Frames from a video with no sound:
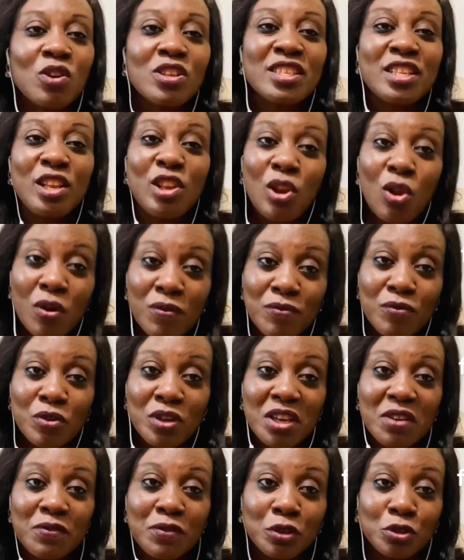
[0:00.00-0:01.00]
they love
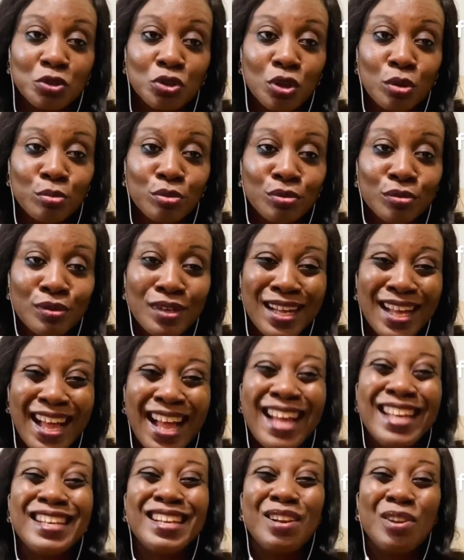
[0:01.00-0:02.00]
looking for trouble
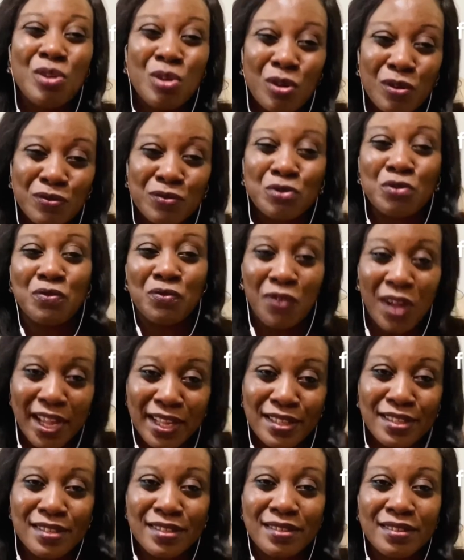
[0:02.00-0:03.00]
and they love to
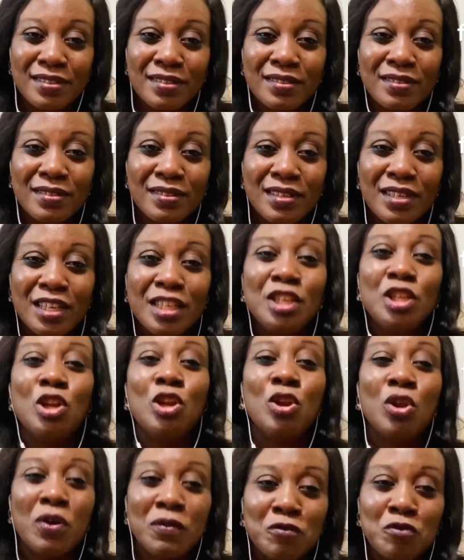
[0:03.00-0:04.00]
fight. They
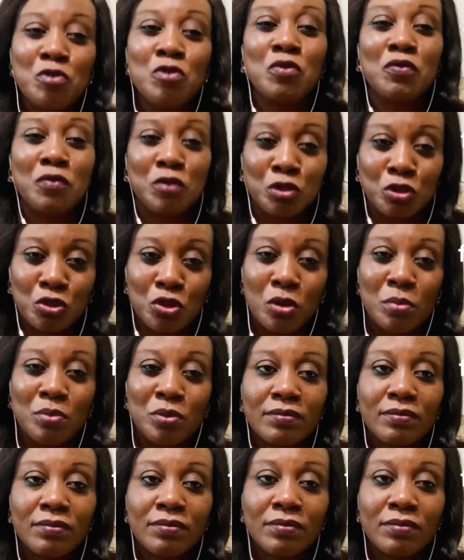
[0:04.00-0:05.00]
love to look for trouble.
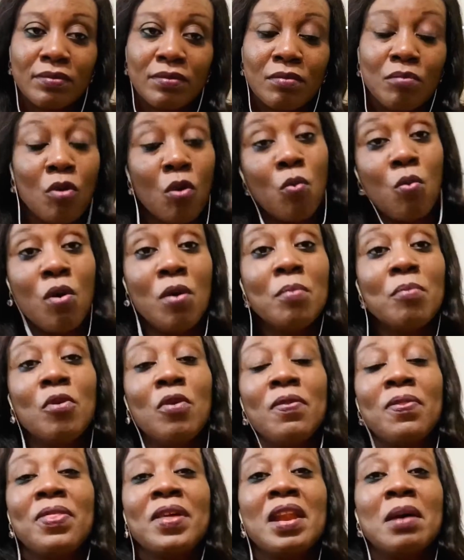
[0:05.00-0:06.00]
But
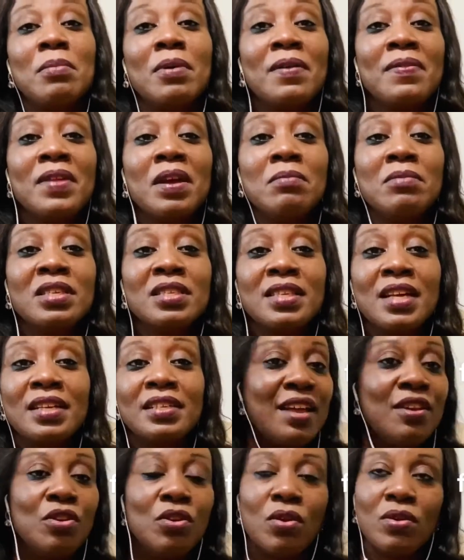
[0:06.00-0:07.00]
one thing about them is that
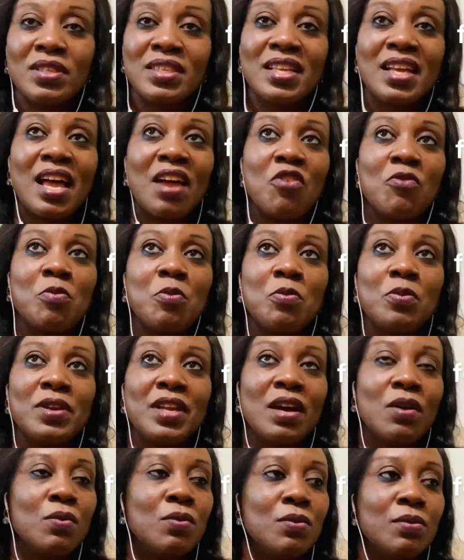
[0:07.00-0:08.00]
they're not the kind of people
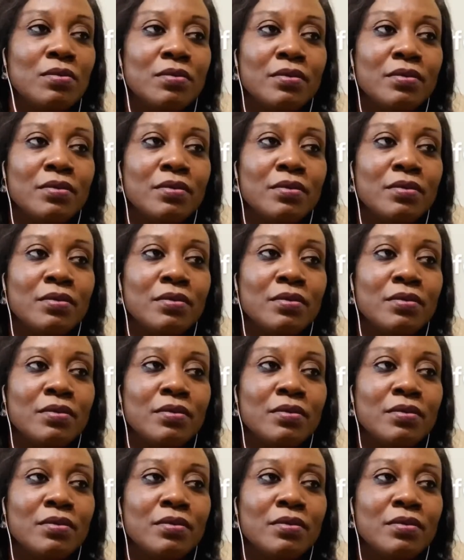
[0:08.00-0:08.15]
that will